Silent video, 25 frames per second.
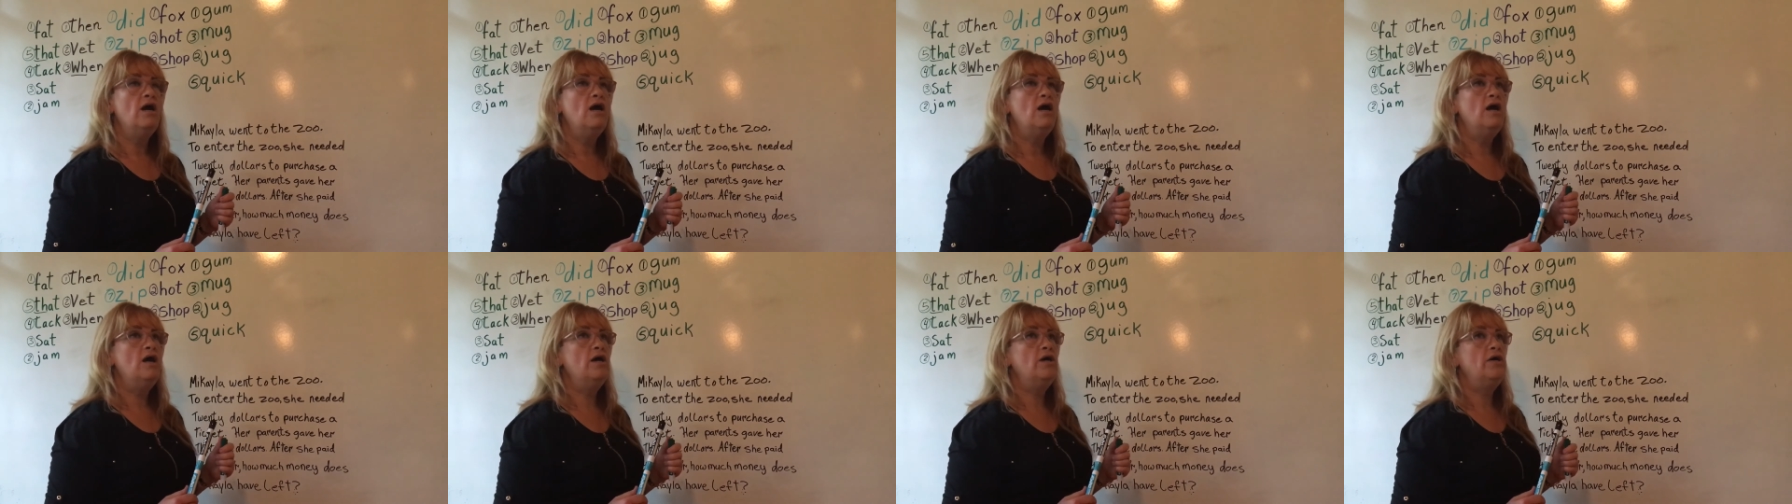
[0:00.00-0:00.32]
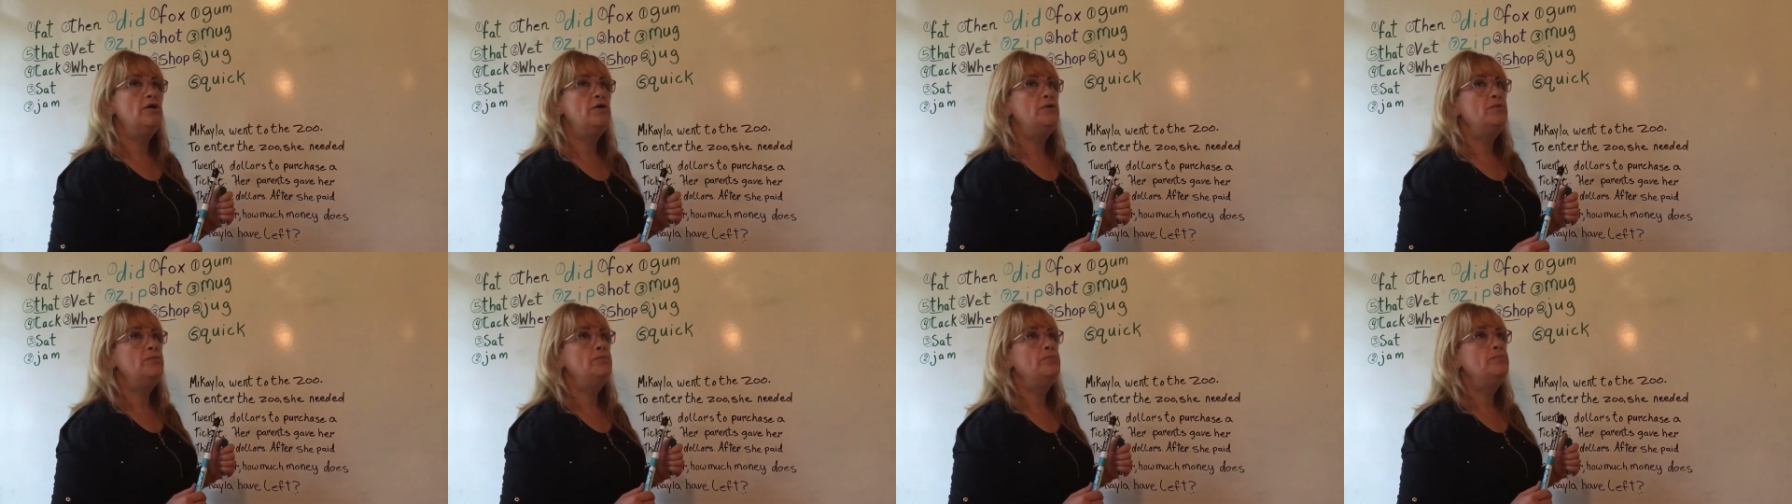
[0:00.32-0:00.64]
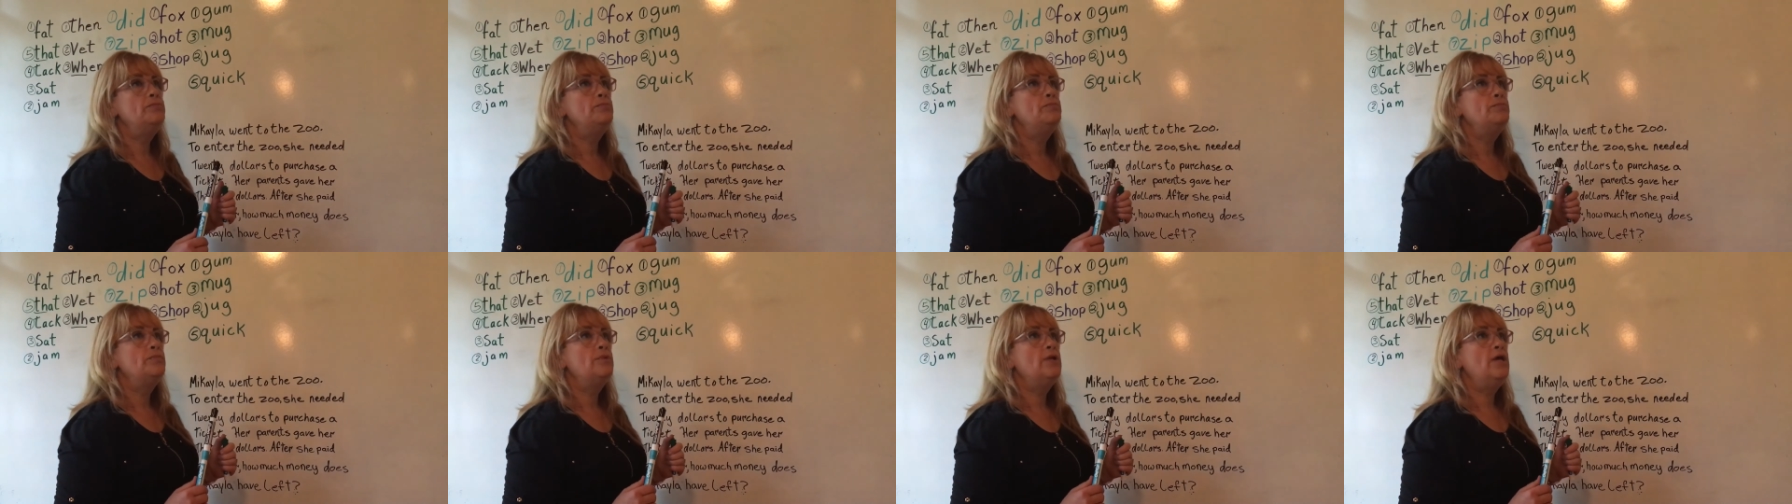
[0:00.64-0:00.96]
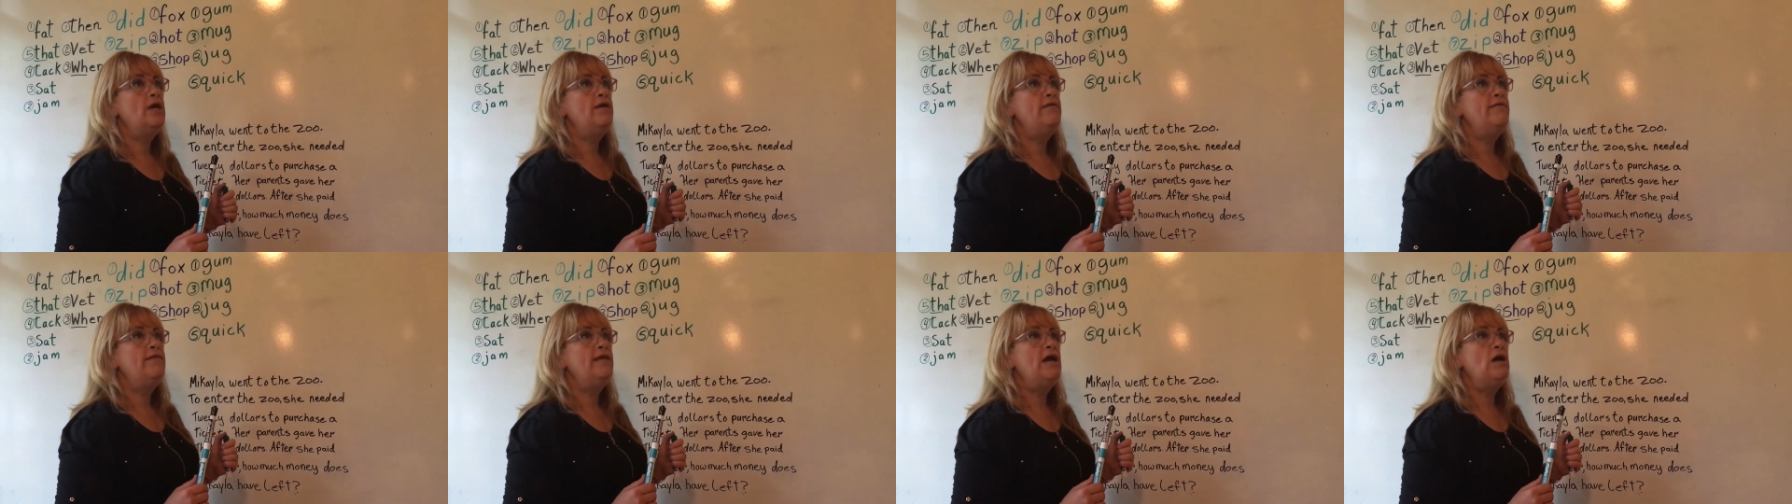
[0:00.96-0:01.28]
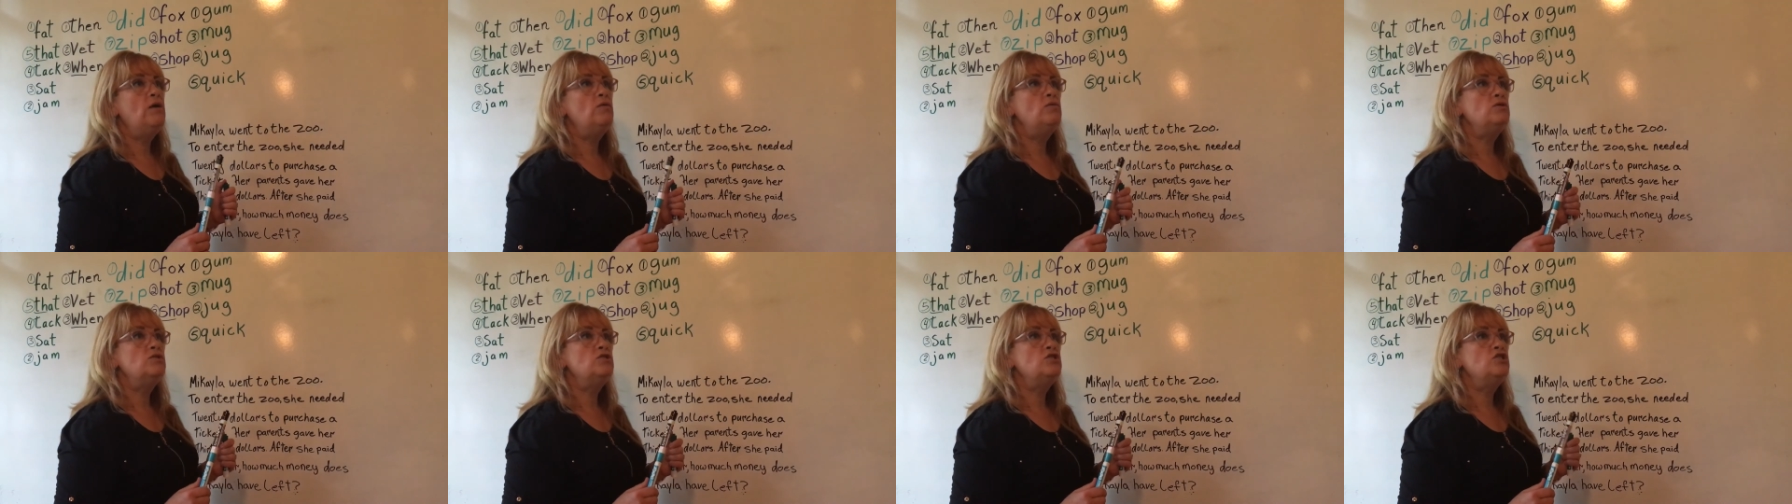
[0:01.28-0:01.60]
Um, and that
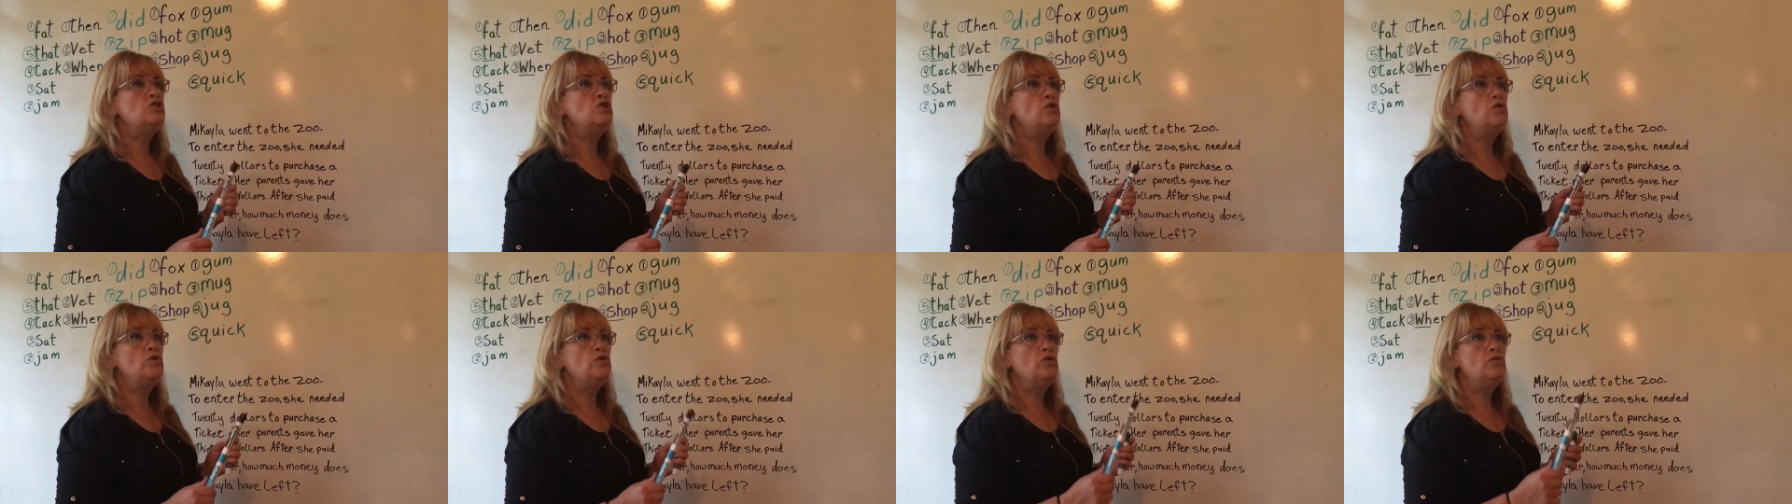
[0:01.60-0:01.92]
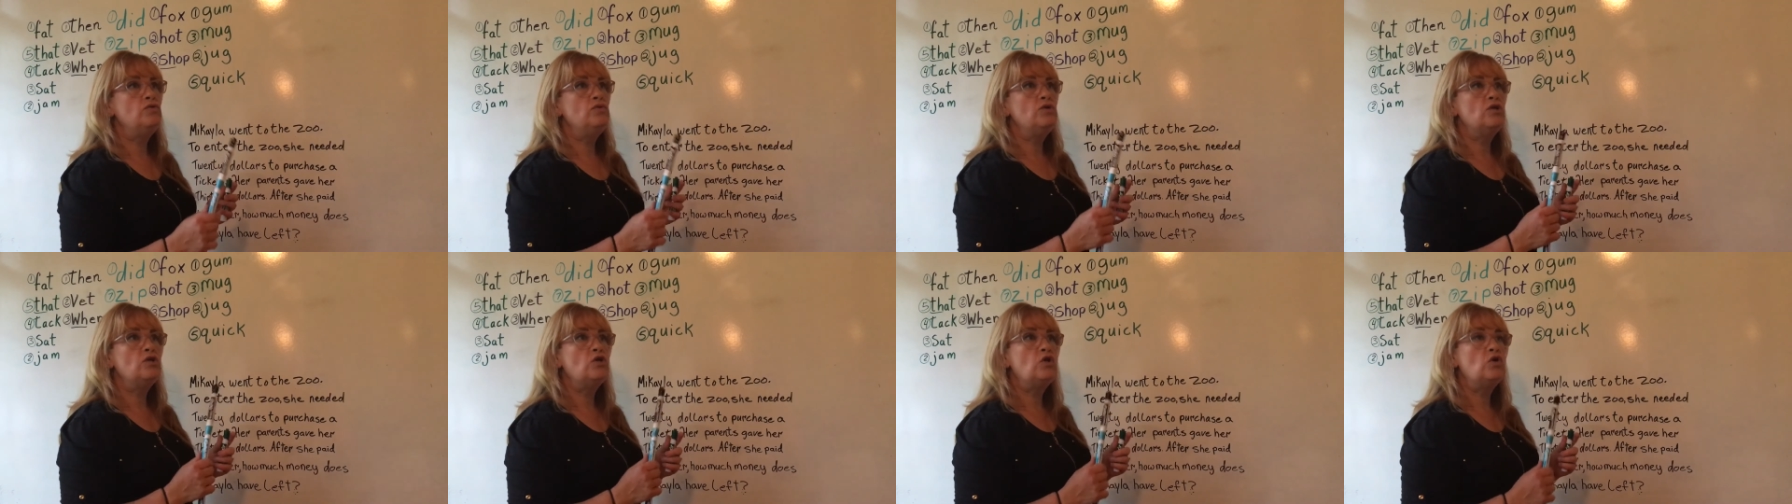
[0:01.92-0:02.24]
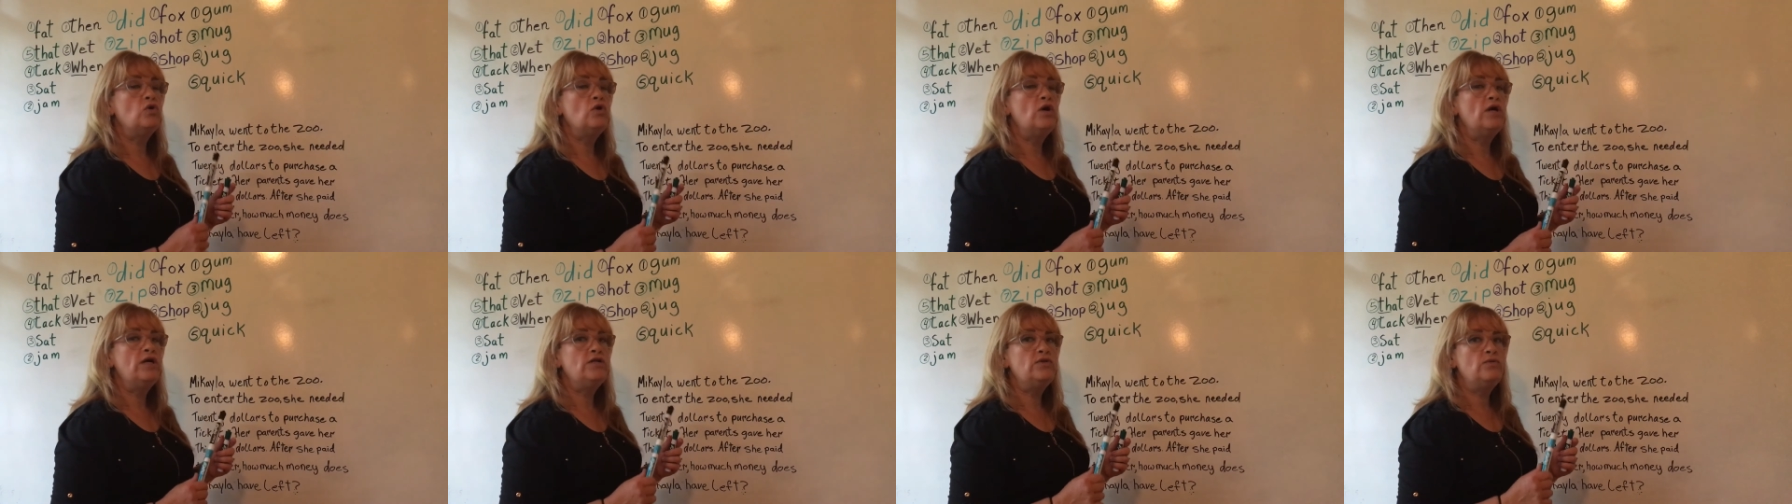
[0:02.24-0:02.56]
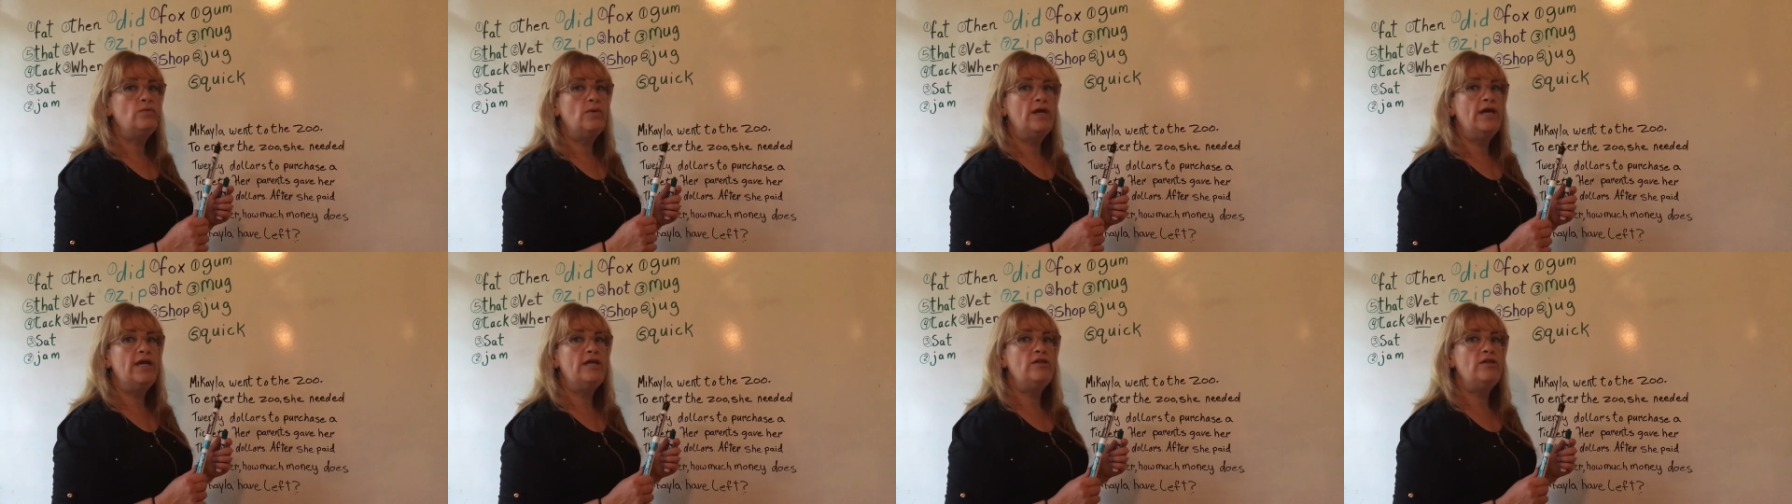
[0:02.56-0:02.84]
will show you the correct way,